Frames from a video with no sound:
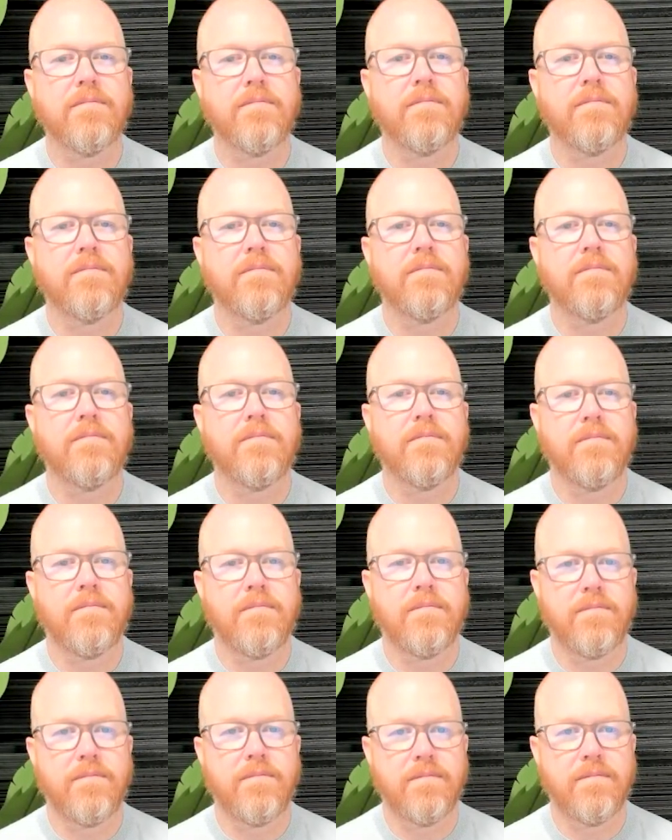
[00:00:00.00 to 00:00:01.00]

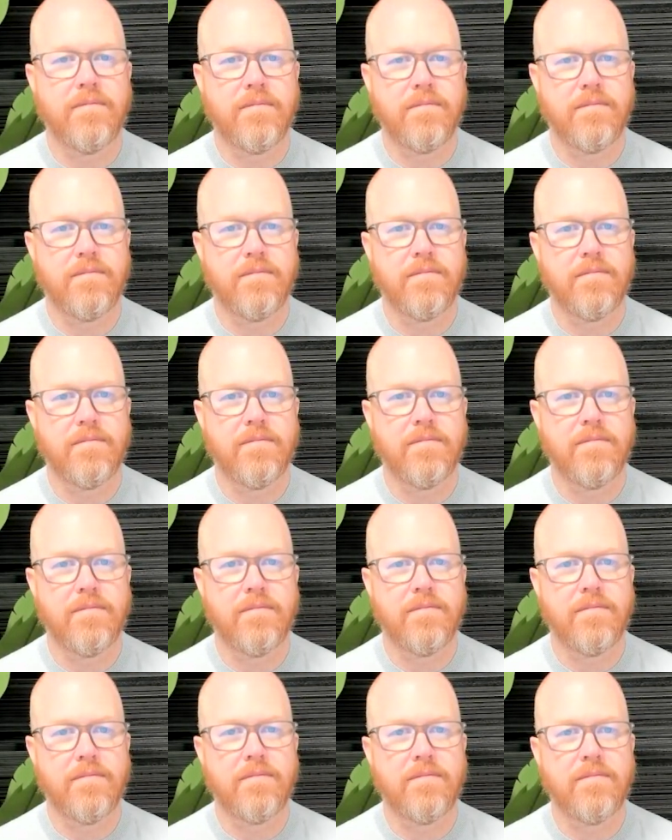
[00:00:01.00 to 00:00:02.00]

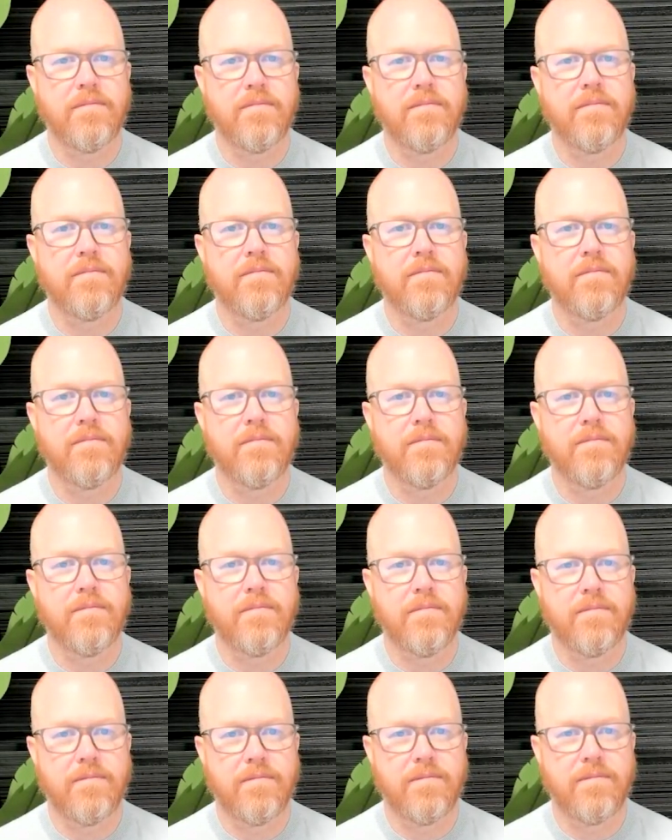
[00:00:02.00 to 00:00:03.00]

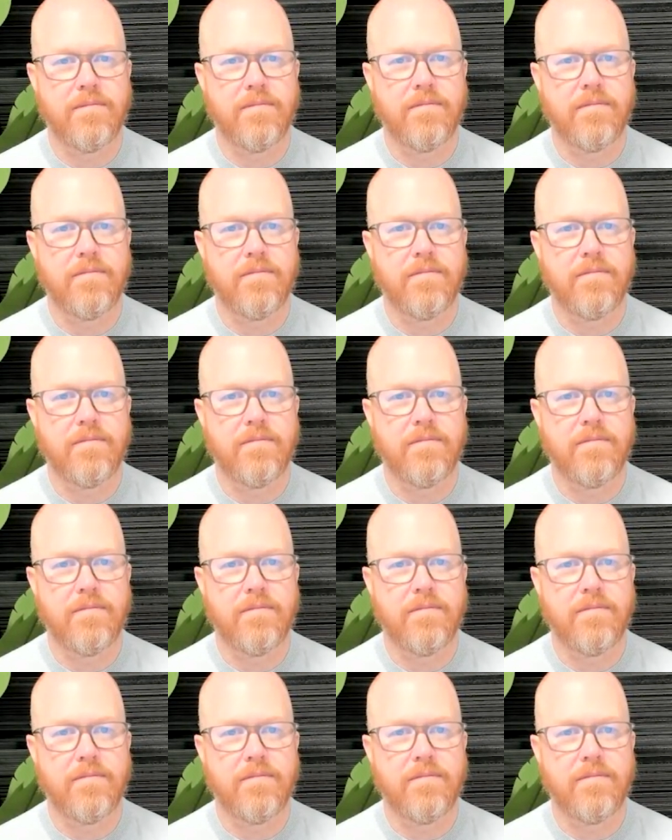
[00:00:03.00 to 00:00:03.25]
(not speaking)